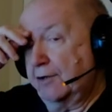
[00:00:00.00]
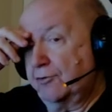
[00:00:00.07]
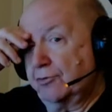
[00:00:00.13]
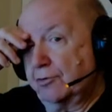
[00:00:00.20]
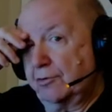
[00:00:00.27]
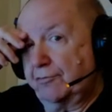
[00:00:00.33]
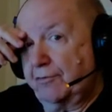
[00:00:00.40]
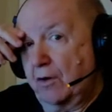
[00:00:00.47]

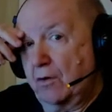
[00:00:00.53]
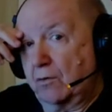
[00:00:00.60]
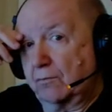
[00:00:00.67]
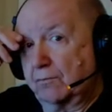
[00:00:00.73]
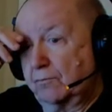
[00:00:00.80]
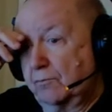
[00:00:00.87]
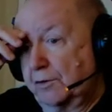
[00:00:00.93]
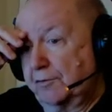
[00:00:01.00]
the phone
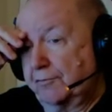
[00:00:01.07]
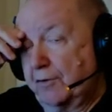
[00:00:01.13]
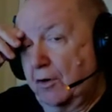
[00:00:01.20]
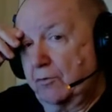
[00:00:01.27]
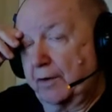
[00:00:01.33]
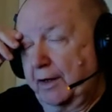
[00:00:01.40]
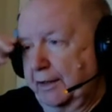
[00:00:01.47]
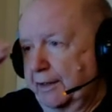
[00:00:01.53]
when the phone
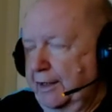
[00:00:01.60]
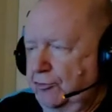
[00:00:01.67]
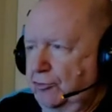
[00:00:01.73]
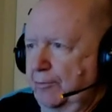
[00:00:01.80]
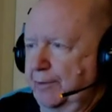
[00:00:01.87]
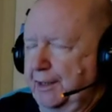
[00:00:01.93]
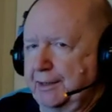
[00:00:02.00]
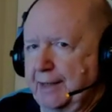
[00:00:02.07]
rang, unless
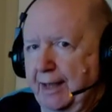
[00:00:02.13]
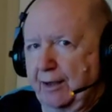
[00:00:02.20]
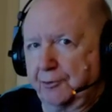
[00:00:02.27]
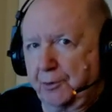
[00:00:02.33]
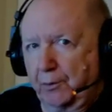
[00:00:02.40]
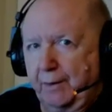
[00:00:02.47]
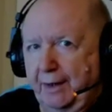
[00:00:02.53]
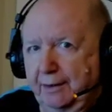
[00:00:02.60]
somebody dialed
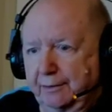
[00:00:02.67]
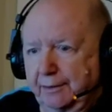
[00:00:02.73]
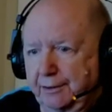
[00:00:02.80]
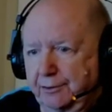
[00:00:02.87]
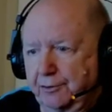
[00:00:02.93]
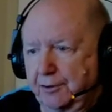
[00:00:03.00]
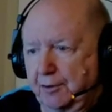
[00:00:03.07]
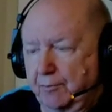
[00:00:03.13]
directly
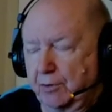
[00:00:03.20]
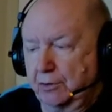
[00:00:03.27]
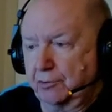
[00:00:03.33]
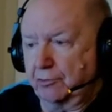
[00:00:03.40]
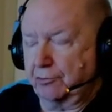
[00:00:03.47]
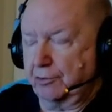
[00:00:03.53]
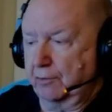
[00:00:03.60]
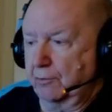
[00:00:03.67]
to the
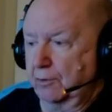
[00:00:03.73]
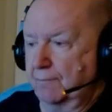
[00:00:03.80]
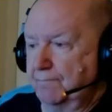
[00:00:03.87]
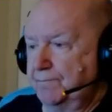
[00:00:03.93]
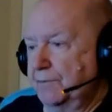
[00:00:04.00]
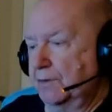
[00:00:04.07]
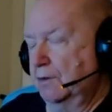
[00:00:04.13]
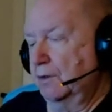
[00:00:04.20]
emergency room.
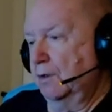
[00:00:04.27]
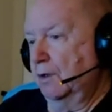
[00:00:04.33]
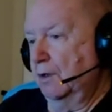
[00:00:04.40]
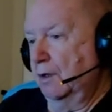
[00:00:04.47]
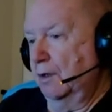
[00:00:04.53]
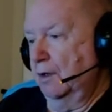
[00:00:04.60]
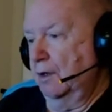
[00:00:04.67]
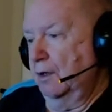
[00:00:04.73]

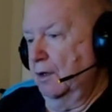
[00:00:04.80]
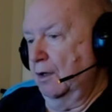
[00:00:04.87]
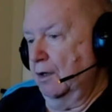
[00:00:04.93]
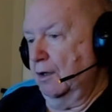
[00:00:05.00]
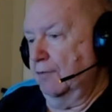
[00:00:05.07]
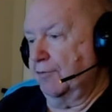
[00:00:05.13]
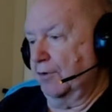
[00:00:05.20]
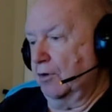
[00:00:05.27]

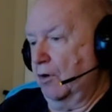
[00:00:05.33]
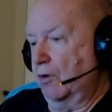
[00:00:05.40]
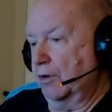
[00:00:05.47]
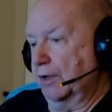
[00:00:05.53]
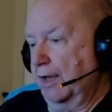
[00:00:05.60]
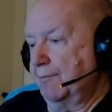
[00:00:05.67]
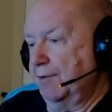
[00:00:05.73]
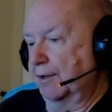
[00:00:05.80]
If a call
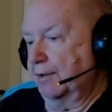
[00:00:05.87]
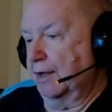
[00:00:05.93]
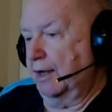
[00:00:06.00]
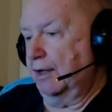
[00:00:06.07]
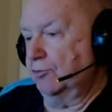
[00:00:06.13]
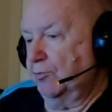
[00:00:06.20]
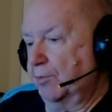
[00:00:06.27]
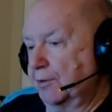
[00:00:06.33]
came into the
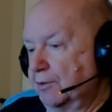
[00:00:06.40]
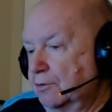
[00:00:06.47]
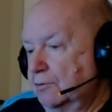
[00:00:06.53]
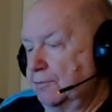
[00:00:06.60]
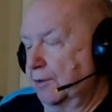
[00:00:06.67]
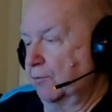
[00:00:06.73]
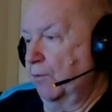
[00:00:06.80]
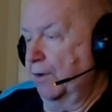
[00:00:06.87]
hospital,
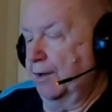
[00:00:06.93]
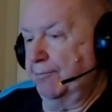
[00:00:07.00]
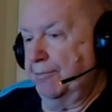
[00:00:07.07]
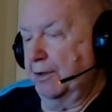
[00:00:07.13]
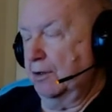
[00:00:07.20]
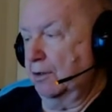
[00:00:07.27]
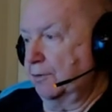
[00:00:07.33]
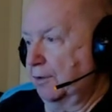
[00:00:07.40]
it went up
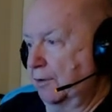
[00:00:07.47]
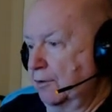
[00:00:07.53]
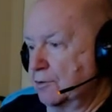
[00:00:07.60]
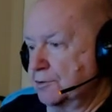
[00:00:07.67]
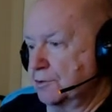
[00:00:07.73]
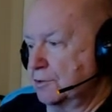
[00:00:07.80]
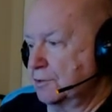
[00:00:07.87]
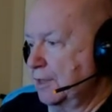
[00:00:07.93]
there, and the
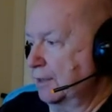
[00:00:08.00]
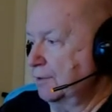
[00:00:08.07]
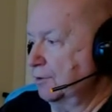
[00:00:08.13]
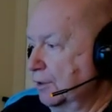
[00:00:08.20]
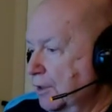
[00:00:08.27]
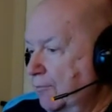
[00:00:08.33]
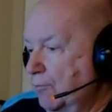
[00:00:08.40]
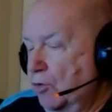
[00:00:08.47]
nurses had to
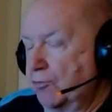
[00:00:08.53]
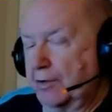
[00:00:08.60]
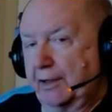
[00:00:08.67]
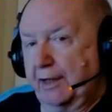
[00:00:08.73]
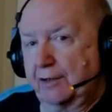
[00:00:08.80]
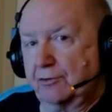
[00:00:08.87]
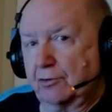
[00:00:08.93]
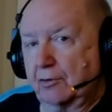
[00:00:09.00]
come over and
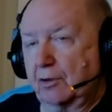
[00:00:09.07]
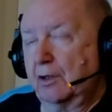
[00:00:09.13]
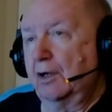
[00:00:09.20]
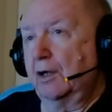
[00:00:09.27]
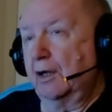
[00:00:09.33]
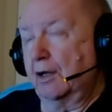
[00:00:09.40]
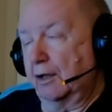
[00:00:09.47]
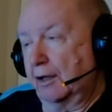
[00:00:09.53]
answer the.
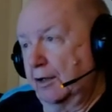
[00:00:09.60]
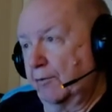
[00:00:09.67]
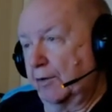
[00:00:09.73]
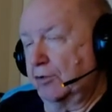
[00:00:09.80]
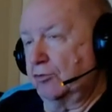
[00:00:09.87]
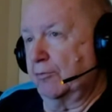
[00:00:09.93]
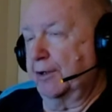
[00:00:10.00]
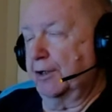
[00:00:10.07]
Anyway,
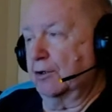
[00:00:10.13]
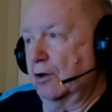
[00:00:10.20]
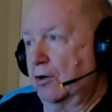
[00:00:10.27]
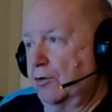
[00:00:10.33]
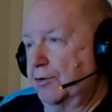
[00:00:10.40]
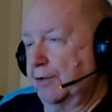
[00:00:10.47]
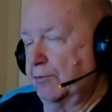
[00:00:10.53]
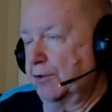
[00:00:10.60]
somebody
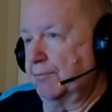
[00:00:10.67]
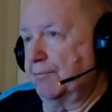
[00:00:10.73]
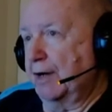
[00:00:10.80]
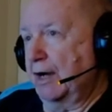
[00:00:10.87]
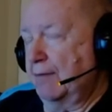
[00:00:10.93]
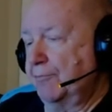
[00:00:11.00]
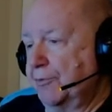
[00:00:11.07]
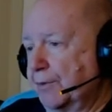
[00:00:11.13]
called in with a
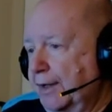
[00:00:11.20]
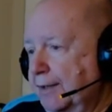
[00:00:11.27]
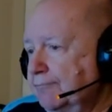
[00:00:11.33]
bomb threat,